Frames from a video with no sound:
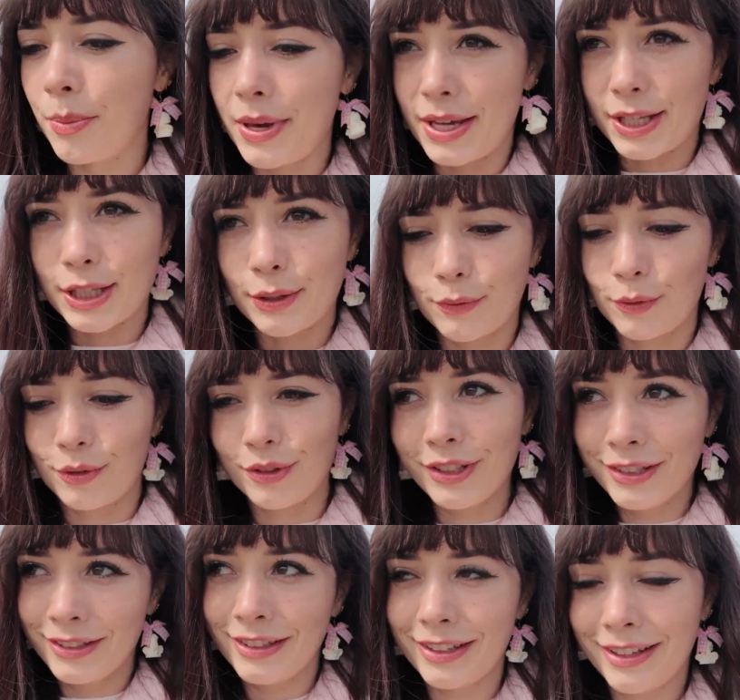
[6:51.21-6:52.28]

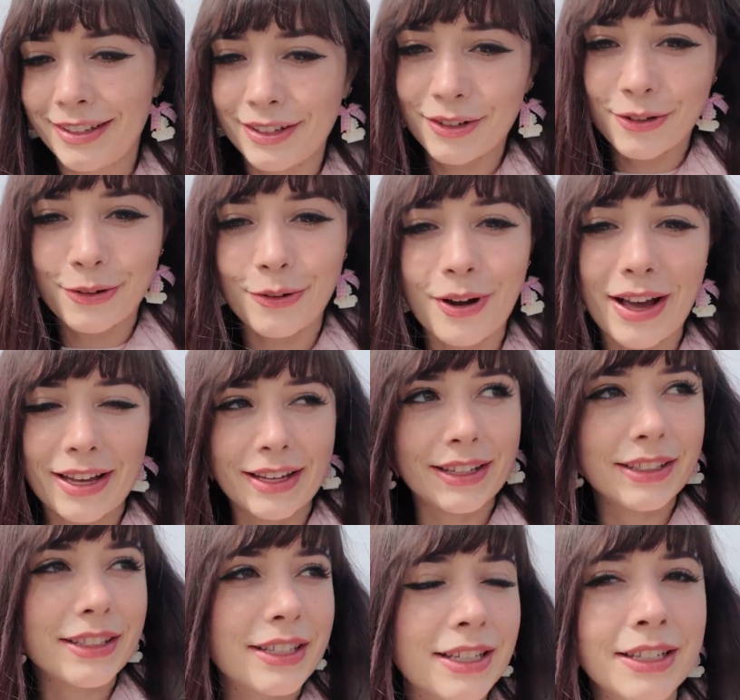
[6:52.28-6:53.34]
peaceful and
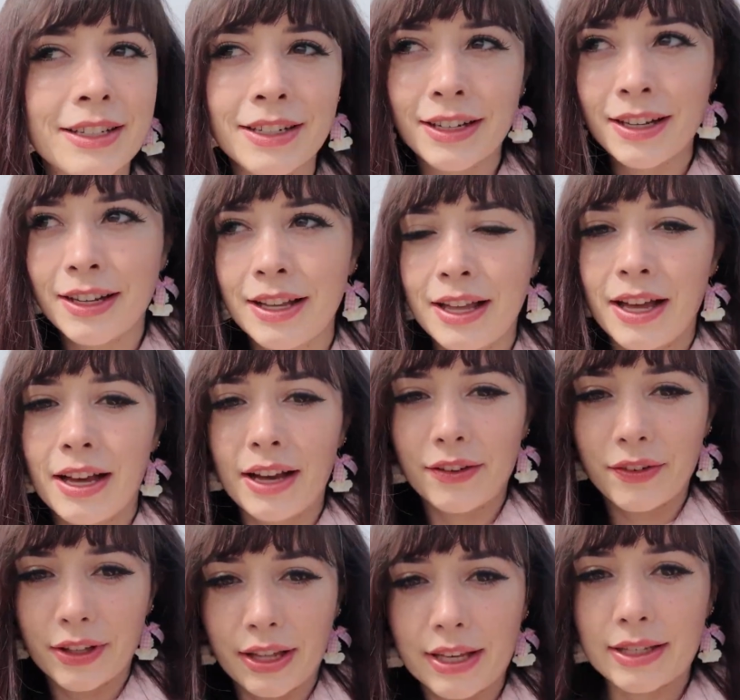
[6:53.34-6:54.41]
quiet. I
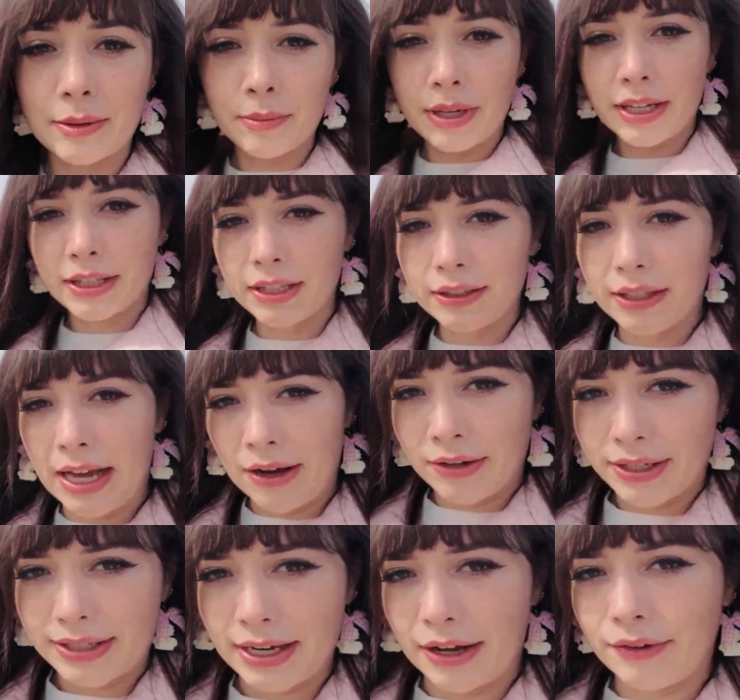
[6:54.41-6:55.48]
realize I'm like in the
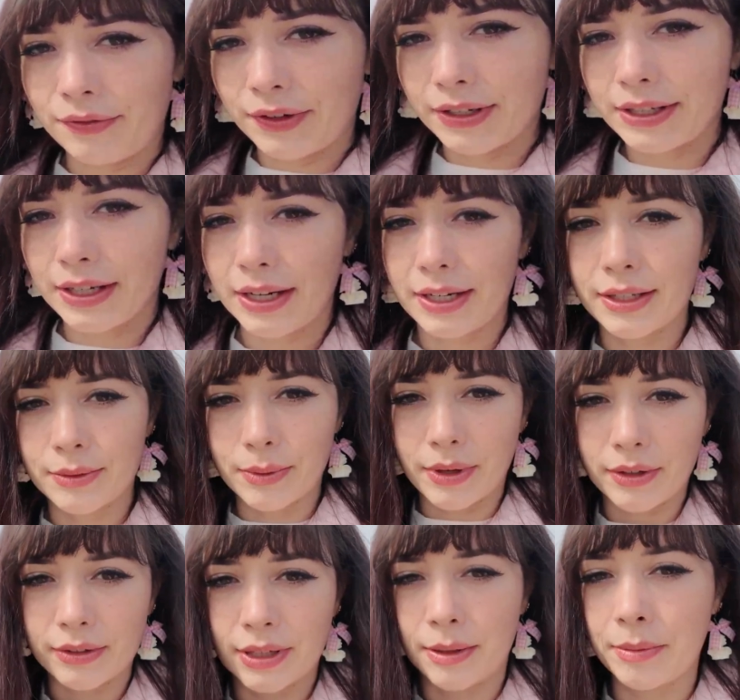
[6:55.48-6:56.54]
loudest outfit today as
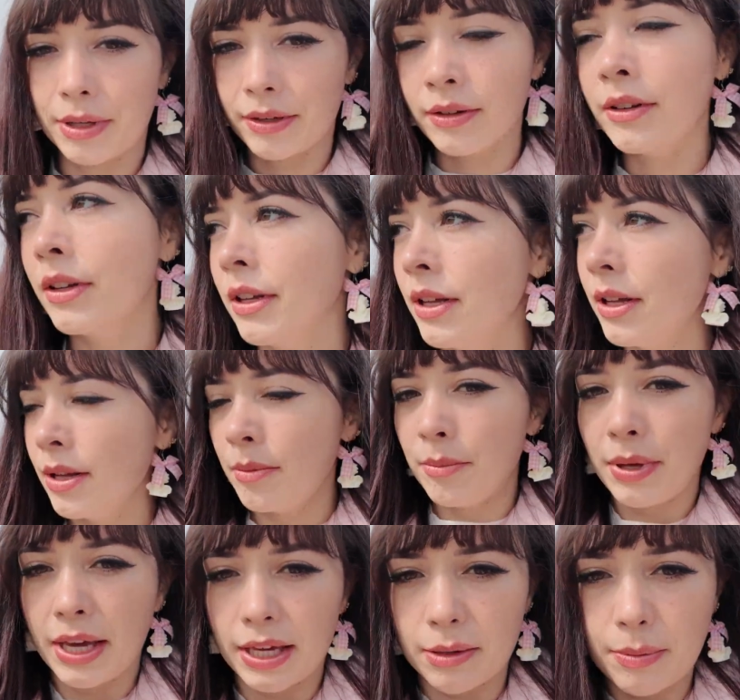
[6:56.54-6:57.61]
well. I'm in
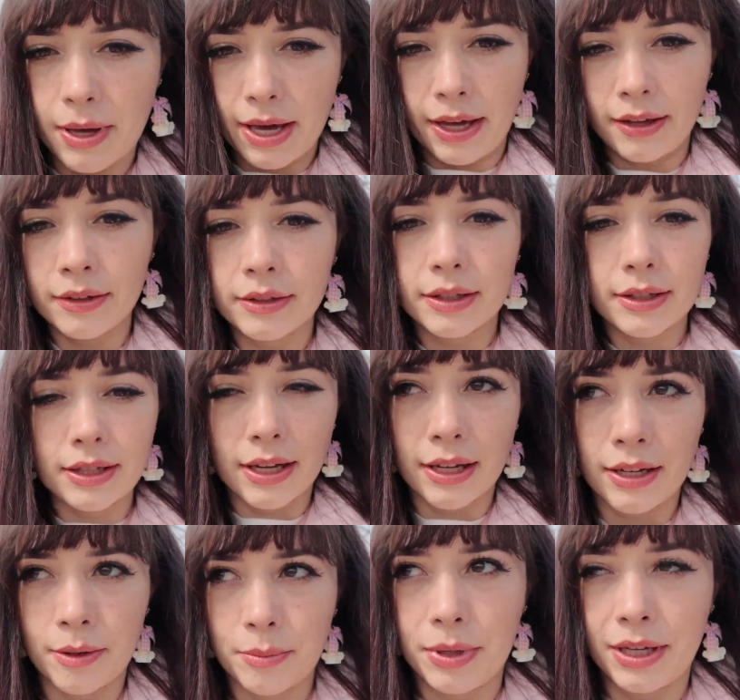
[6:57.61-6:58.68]
pink pants
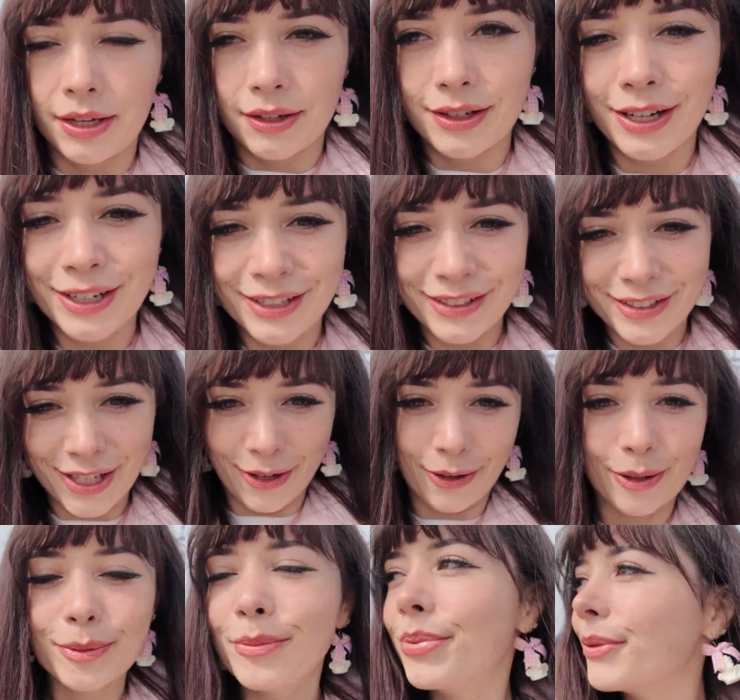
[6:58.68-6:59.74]
and a pink
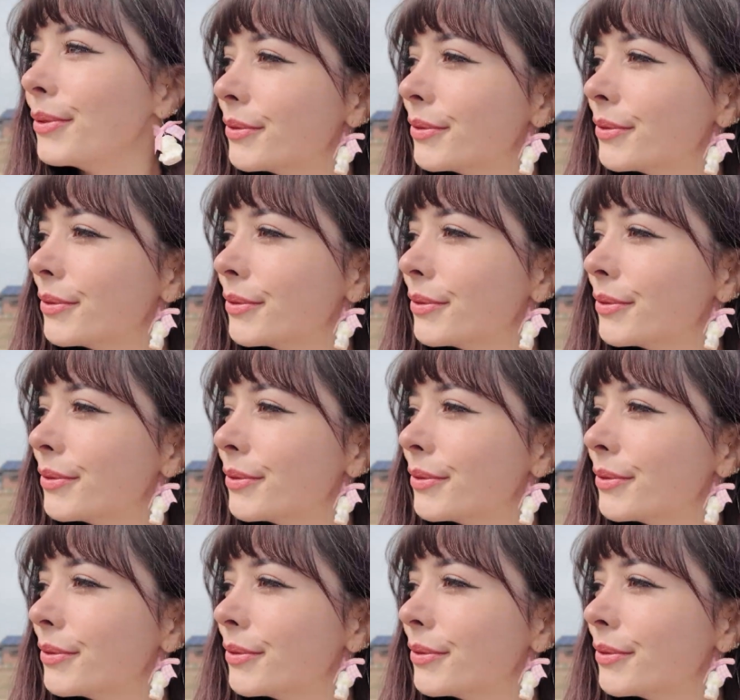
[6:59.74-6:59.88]
top.